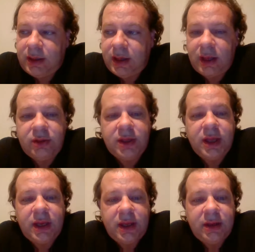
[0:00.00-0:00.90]
And I look
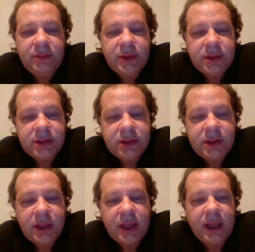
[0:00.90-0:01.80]
at him
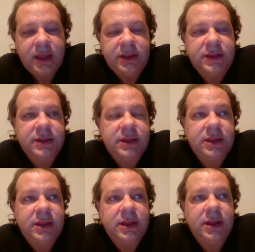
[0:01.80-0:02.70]
and
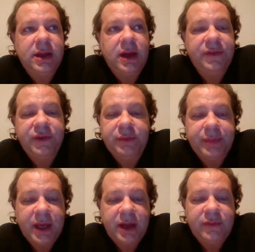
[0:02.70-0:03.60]
I feel
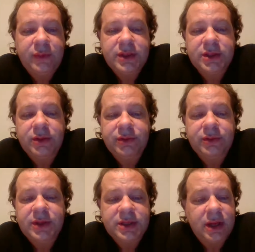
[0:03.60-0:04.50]
bad for what he's going
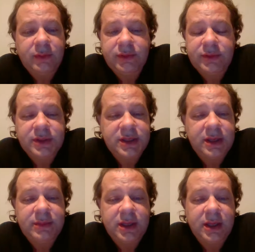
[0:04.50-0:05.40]
through because I went through the
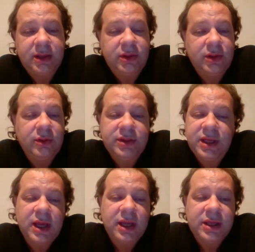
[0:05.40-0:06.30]
same thing. And the only
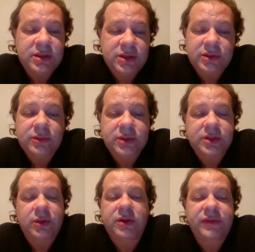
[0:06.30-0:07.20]
thing I can do is
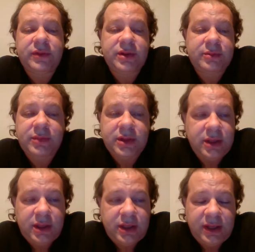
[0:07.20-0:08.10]
offer him
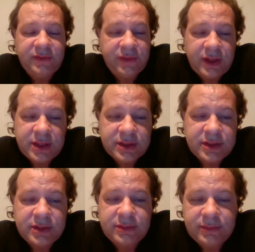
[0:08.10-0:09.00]

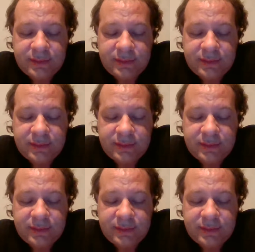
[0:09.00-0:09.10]
advice.